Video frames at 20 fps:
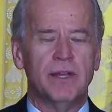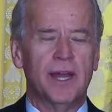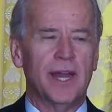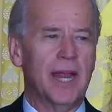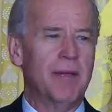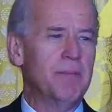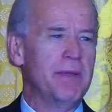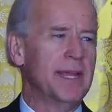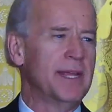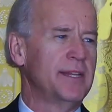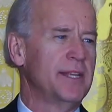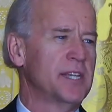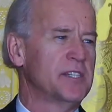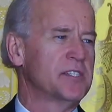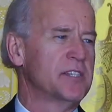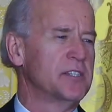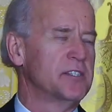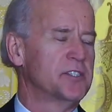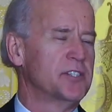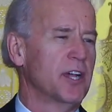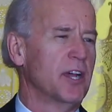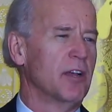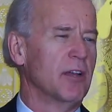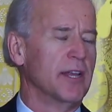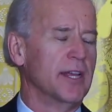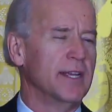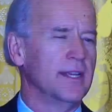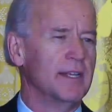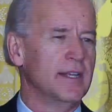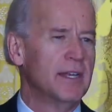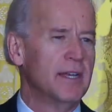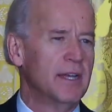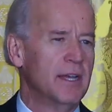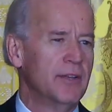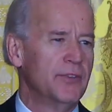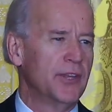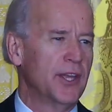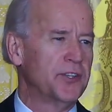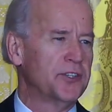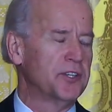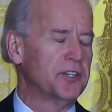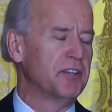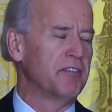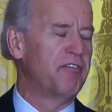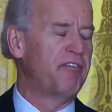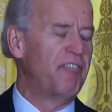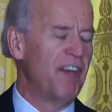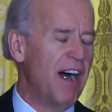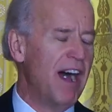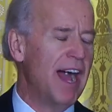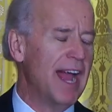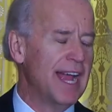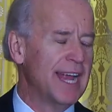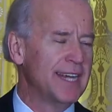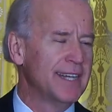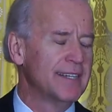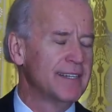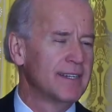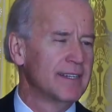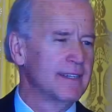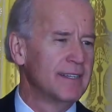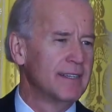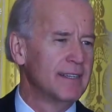and I mean this sincerely, that define